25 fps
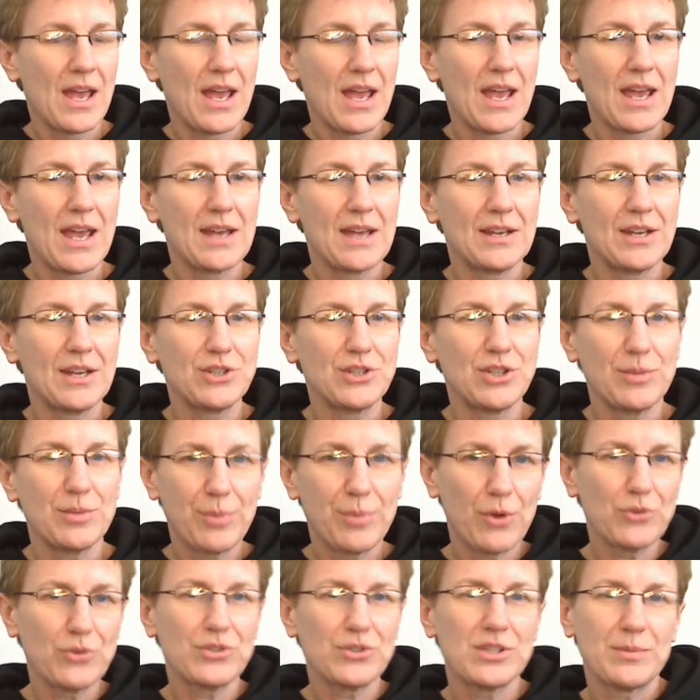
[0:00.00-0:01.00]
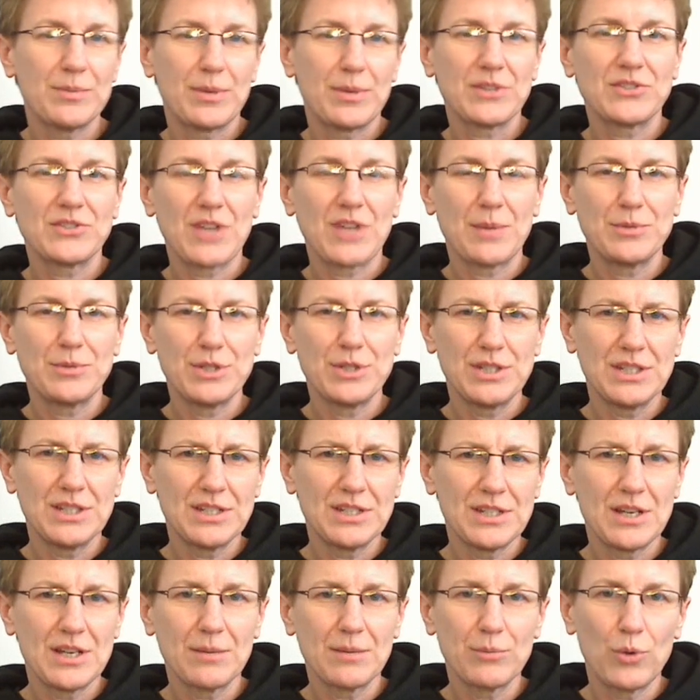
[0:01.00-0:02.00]
And as she approaches the bus stop, she
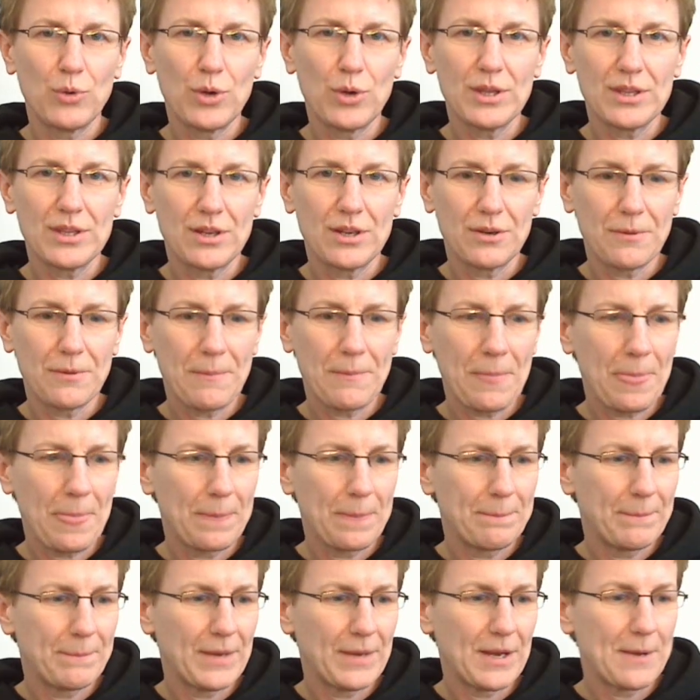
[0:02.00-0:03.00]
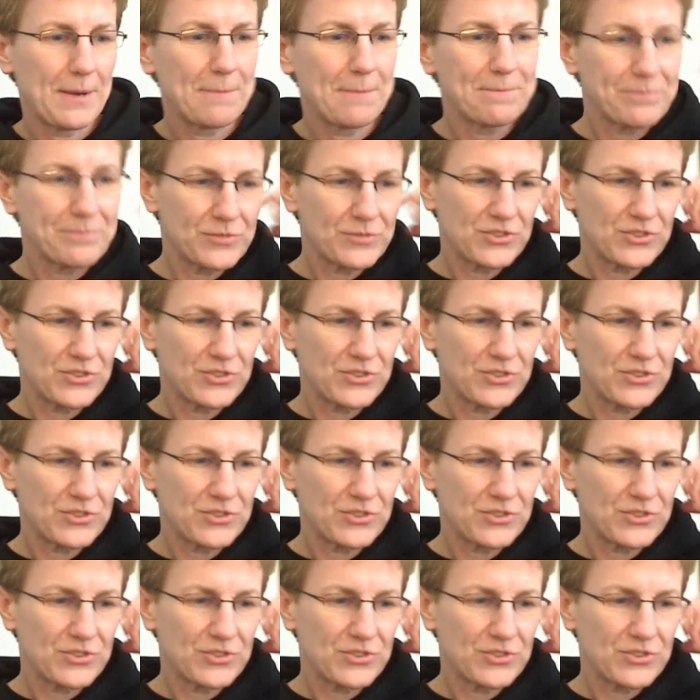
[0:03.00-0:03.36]
sees a young boy there um,